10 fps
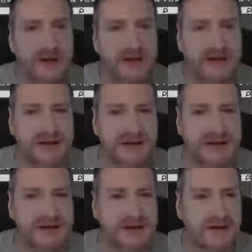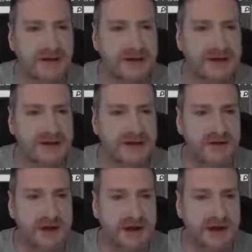But our ceiling's not looking
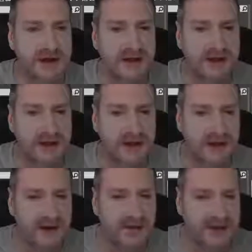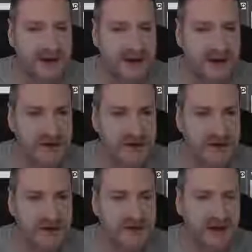too bad. Our light fittings are not
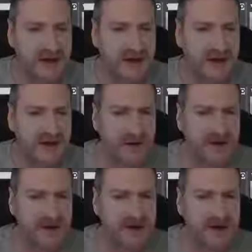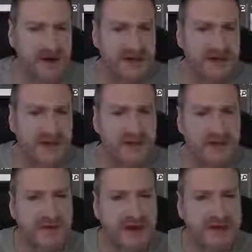looking too bad. I'm just trying to decide
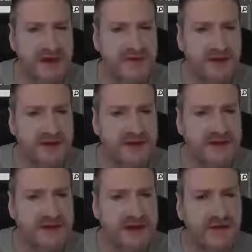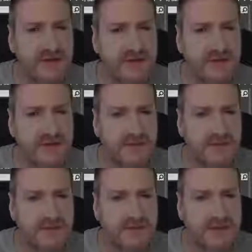whether these light fittings are
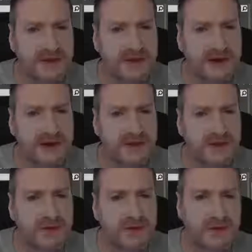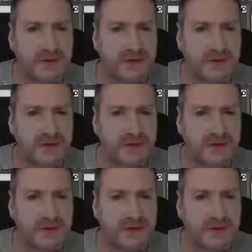too low,